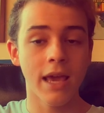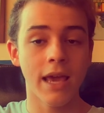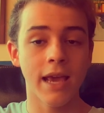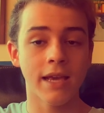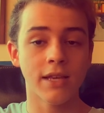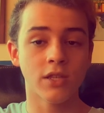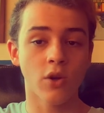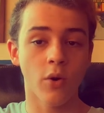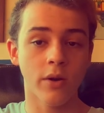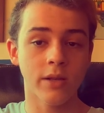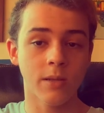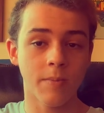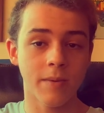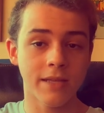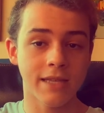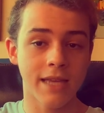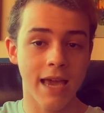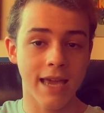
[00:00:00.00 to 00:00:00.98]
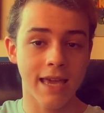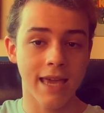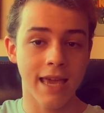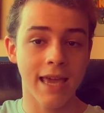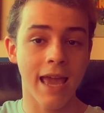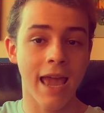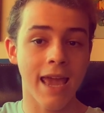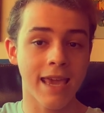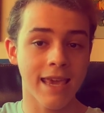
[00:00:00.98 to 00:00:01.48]
is going to be taking
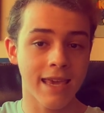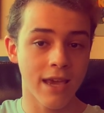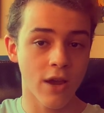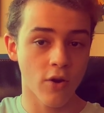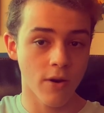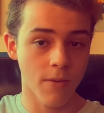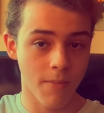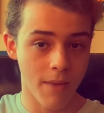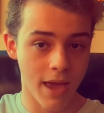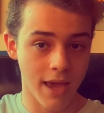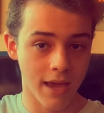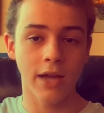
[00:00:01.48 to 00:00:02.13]
a year to make.